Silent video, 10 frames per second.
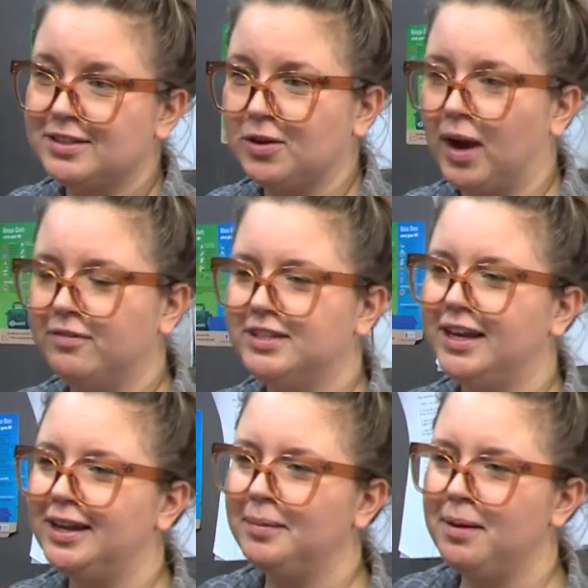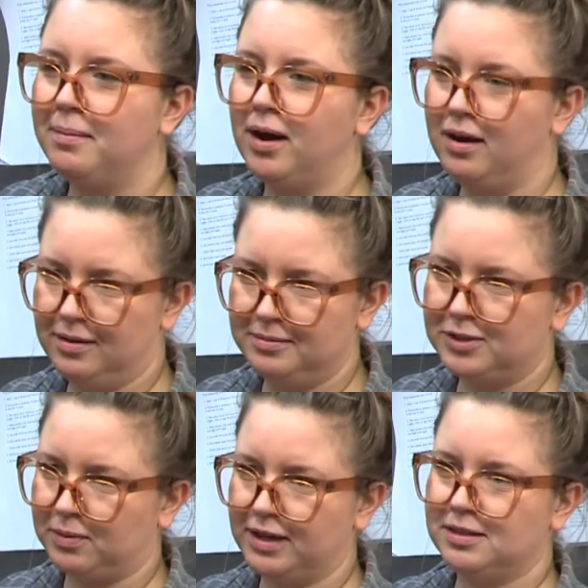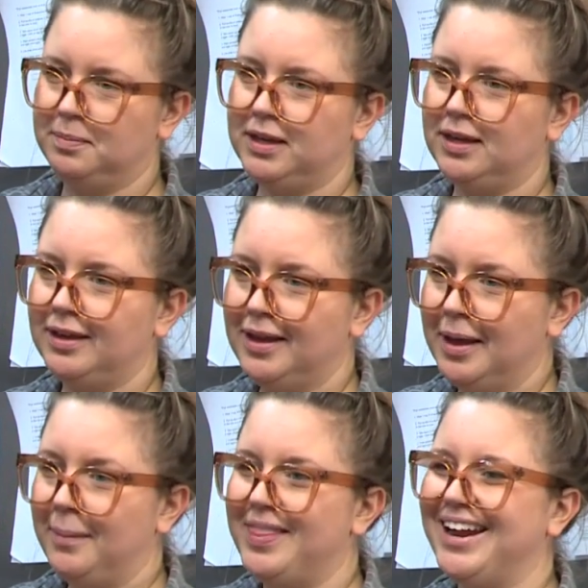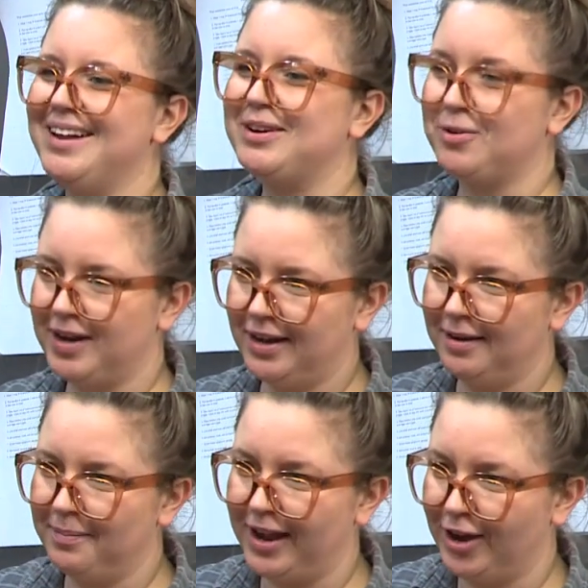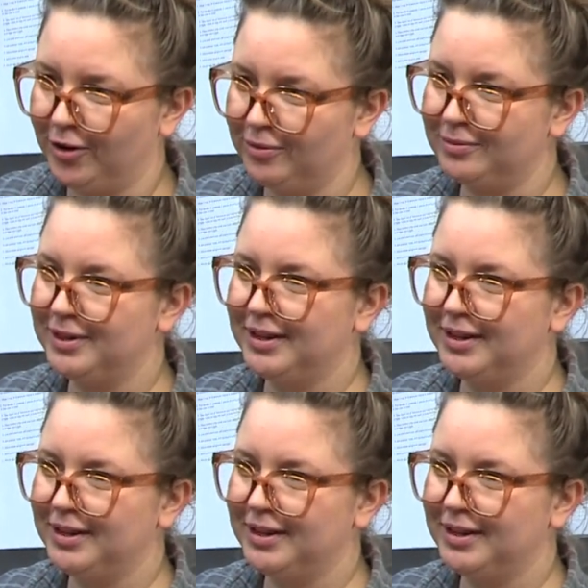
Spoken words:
So I've taken my mom's recipe and then it created my own.